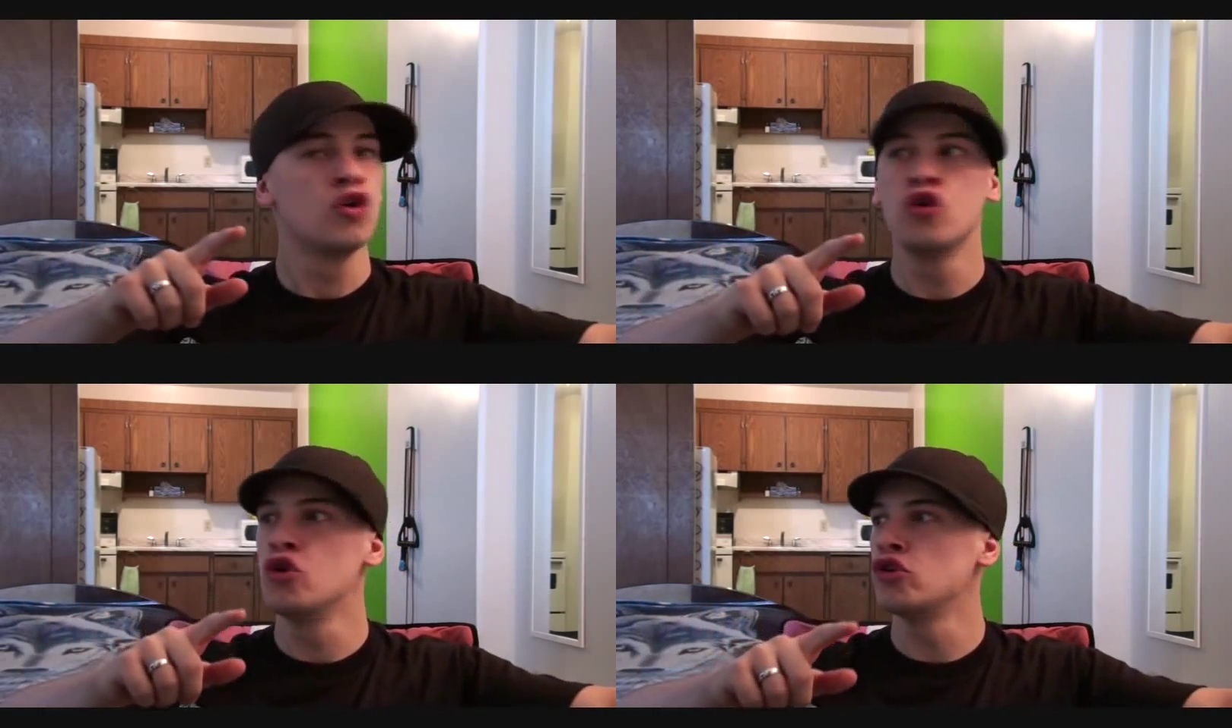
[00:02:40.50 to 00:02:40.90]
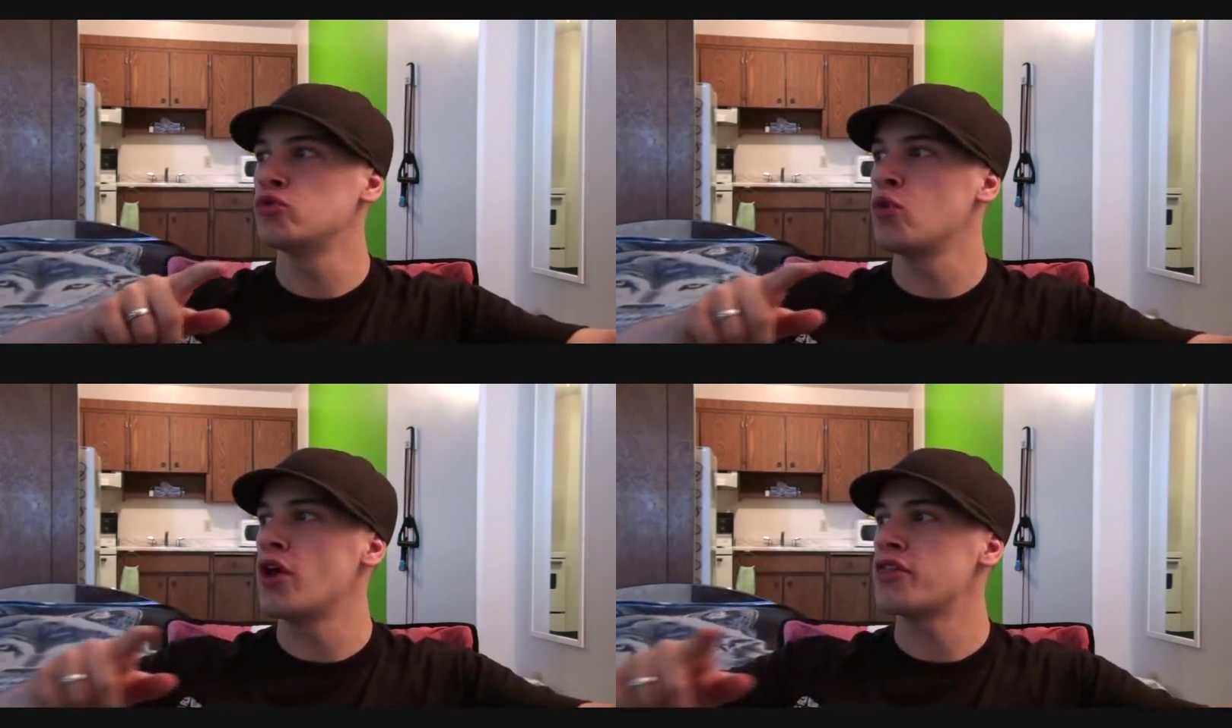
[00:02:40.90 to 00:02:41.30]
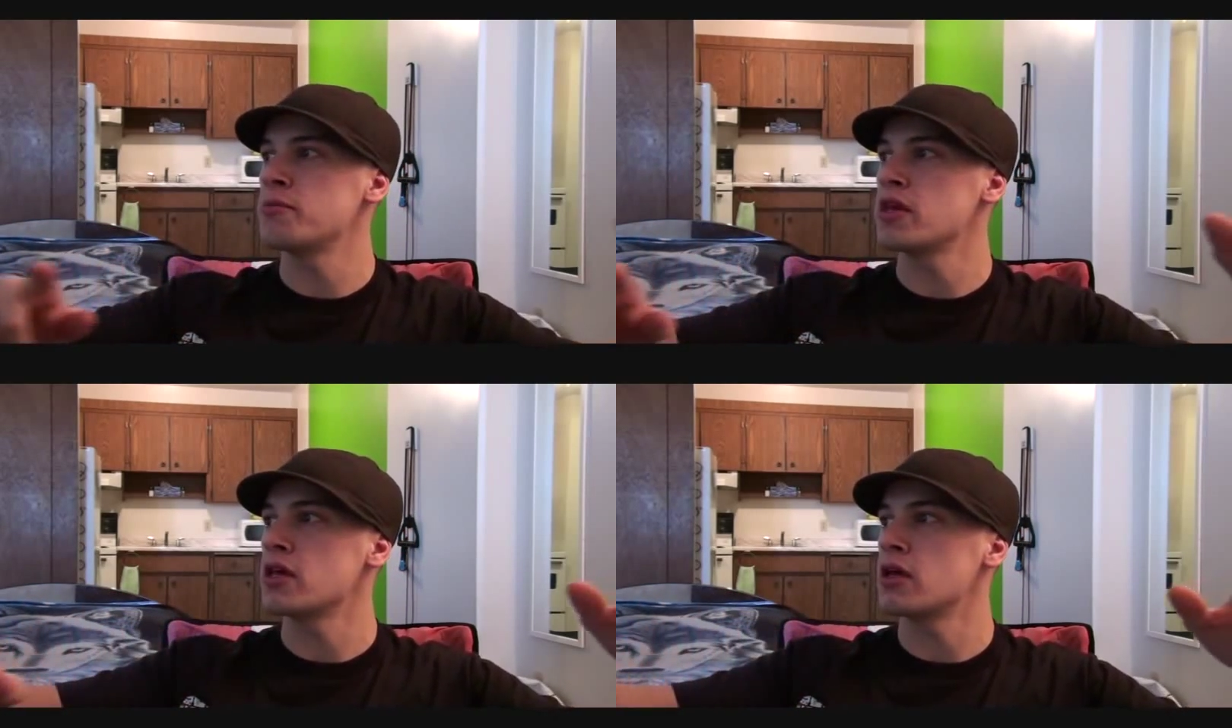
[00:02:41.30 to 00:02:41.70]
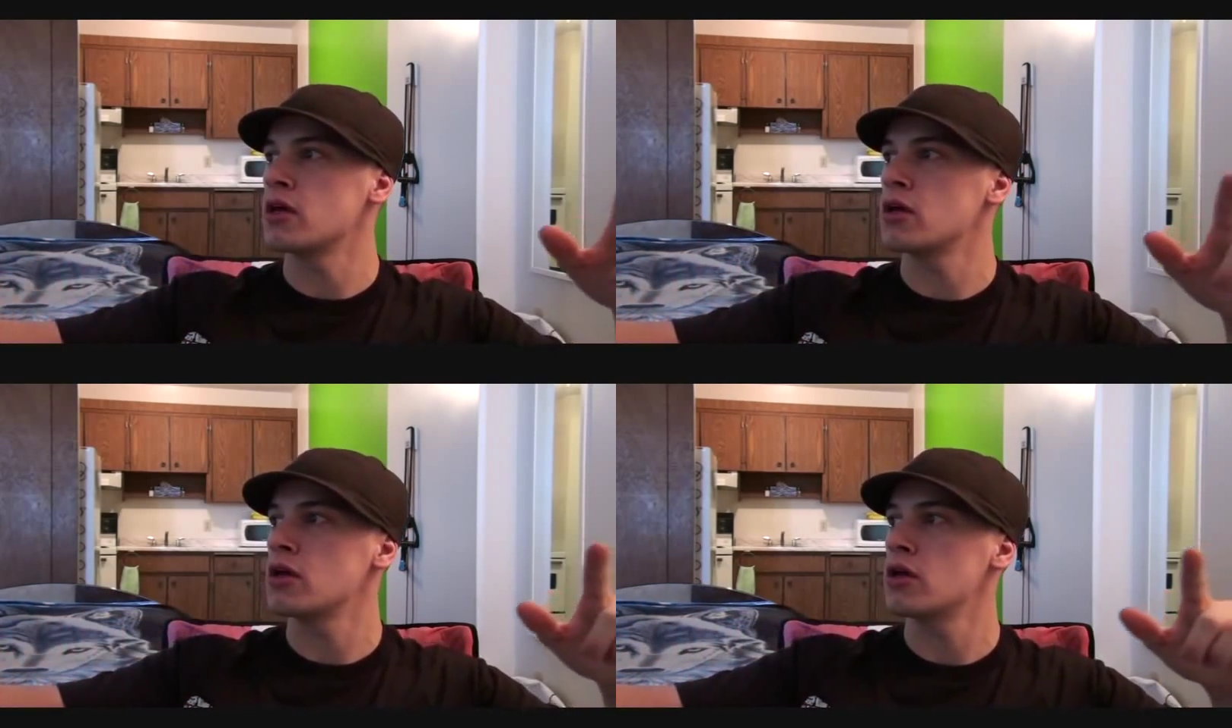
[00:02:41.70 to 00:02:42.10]
Who's with me?
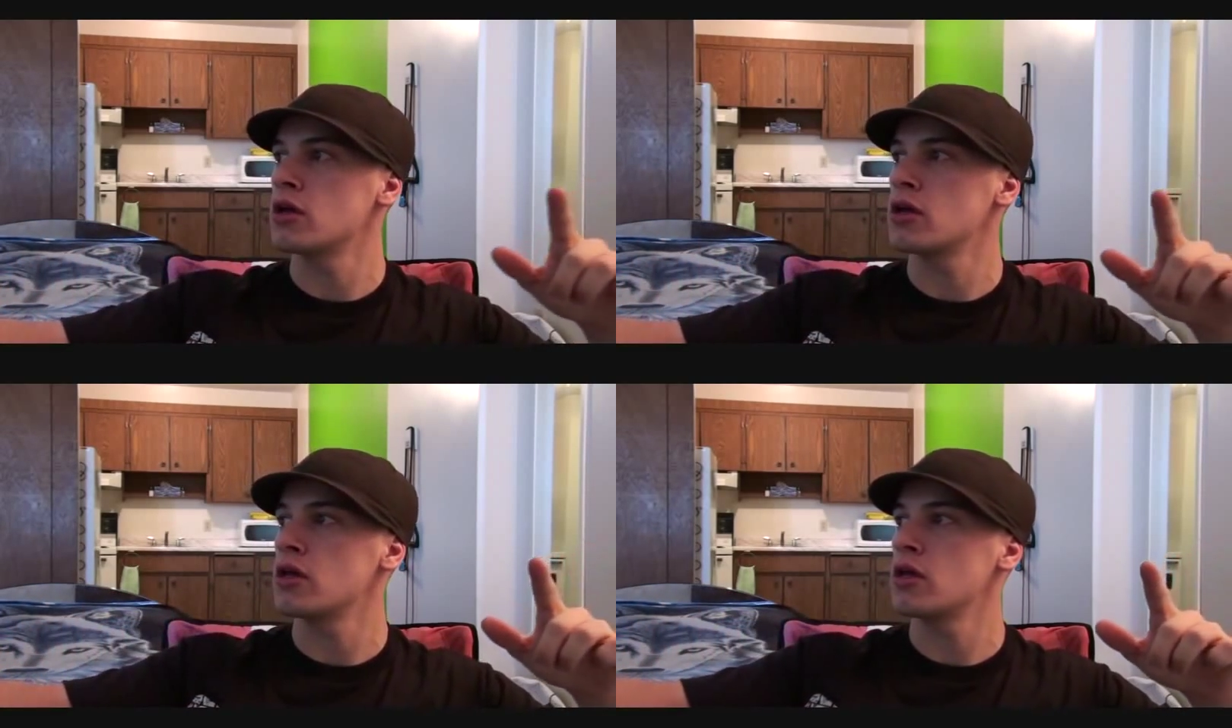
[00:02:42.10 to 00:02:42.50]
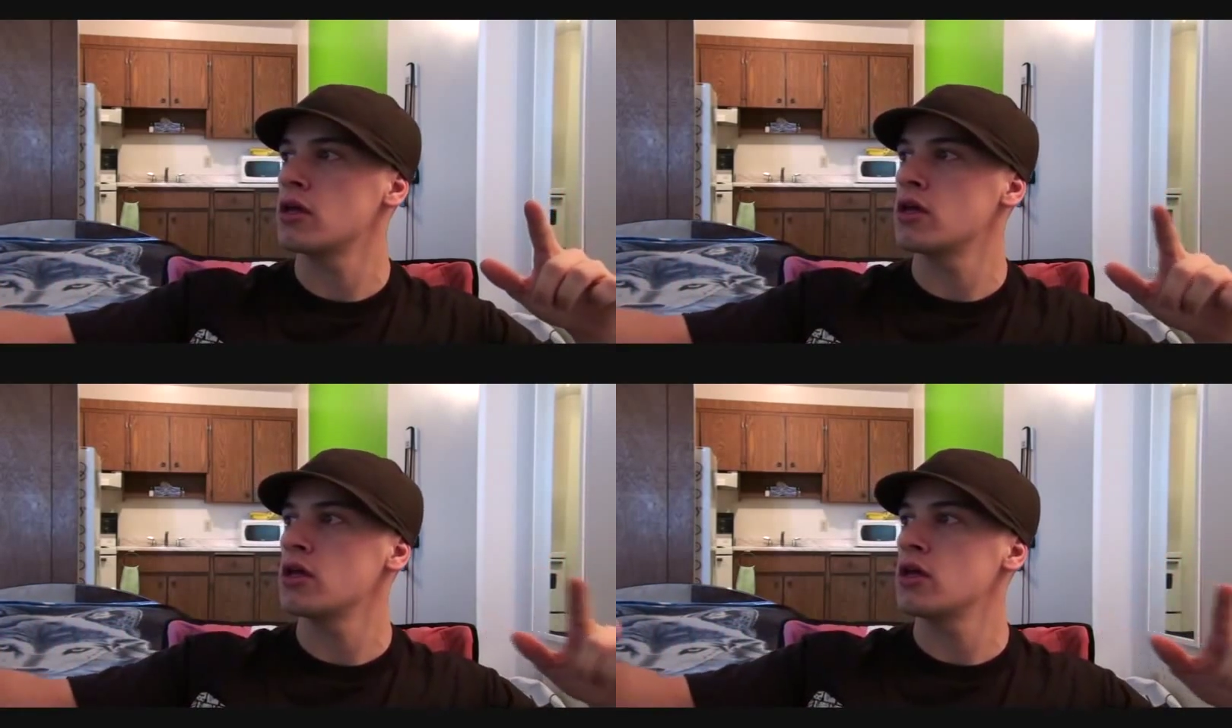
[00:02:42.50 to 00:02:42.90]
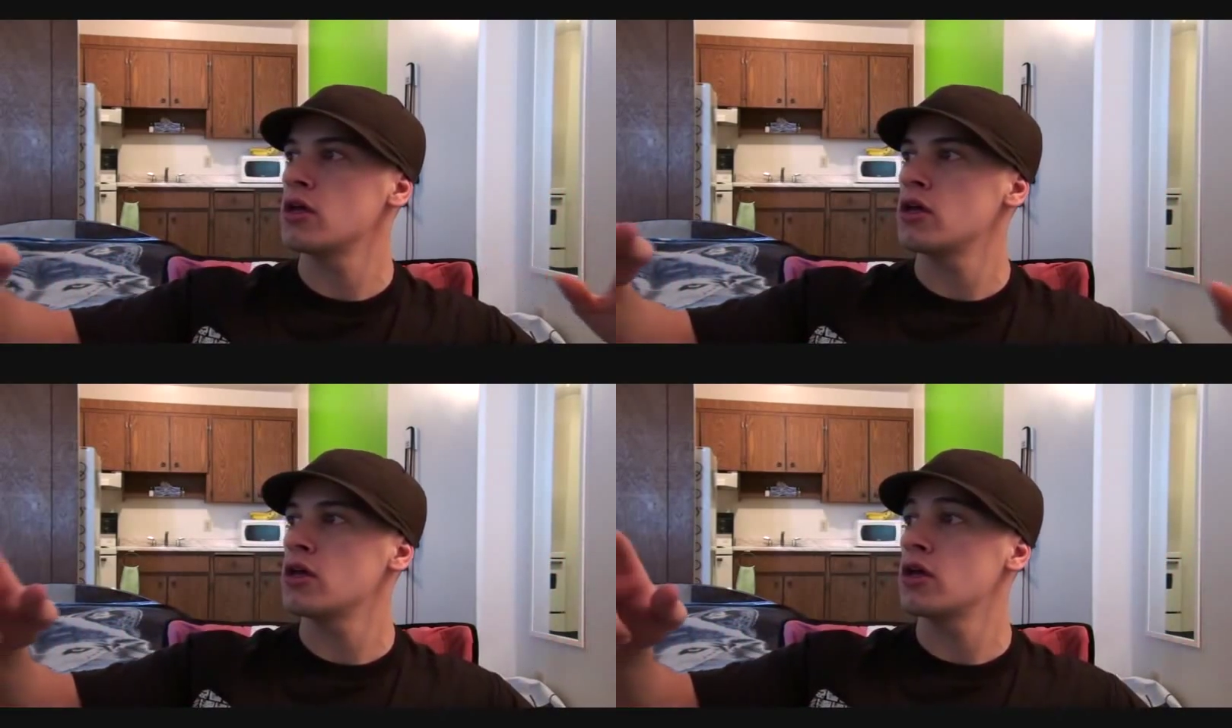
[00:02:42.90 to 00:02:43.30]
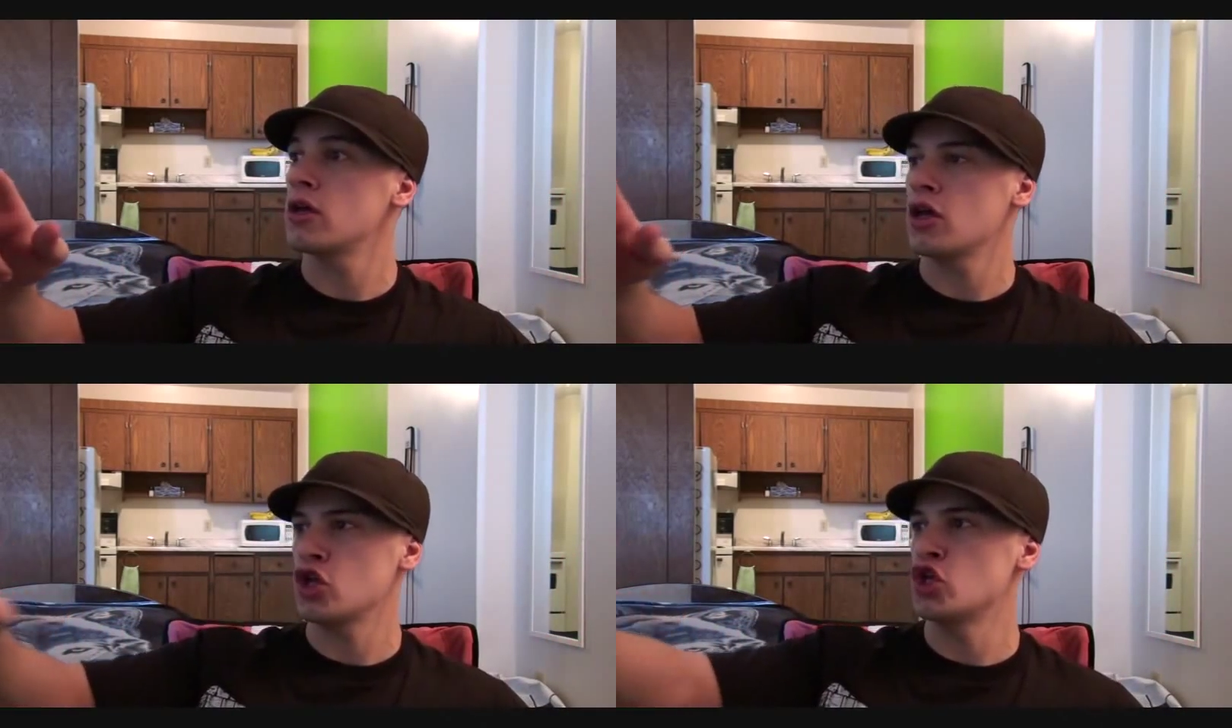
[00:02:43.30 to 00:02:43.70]
I'm with you.
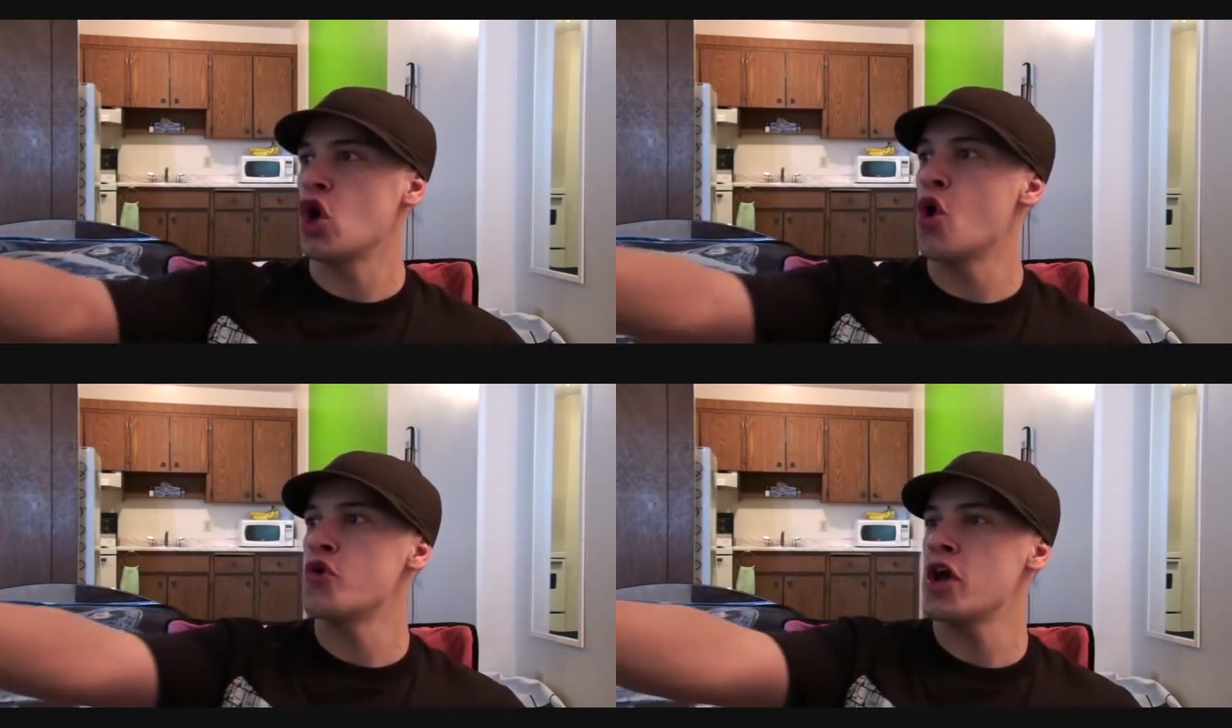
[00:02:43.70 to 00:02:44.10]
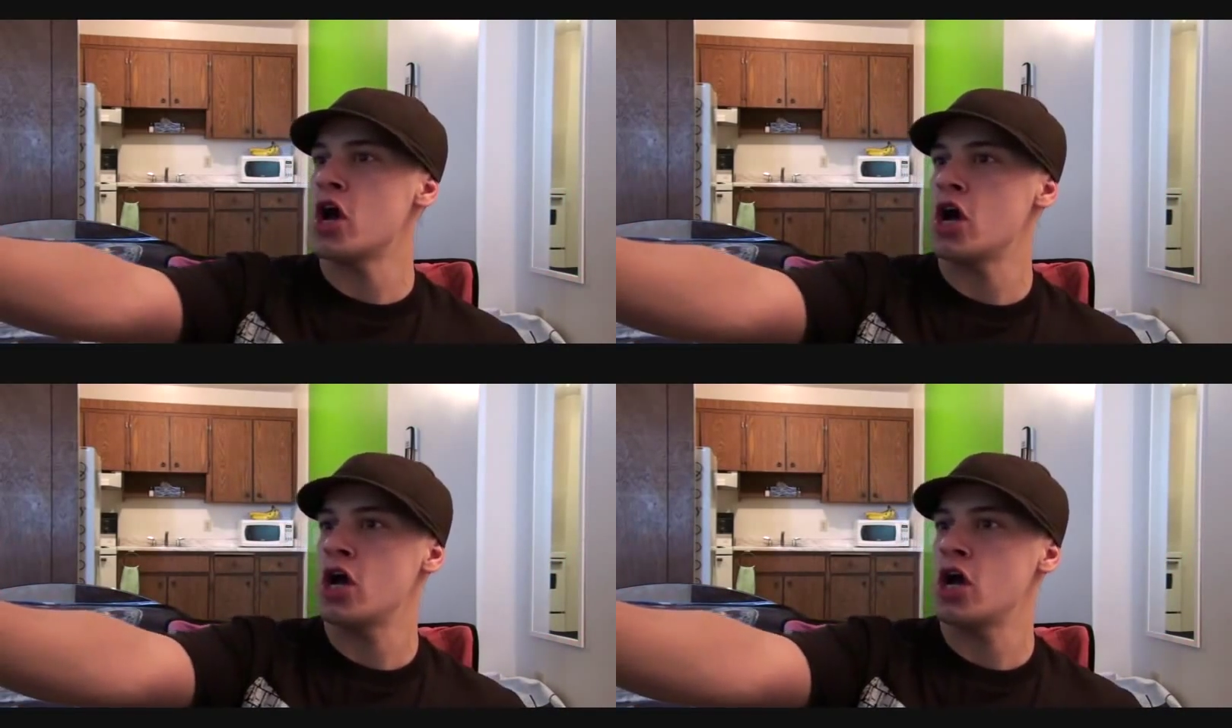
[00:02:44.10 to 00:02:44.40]
Yoda.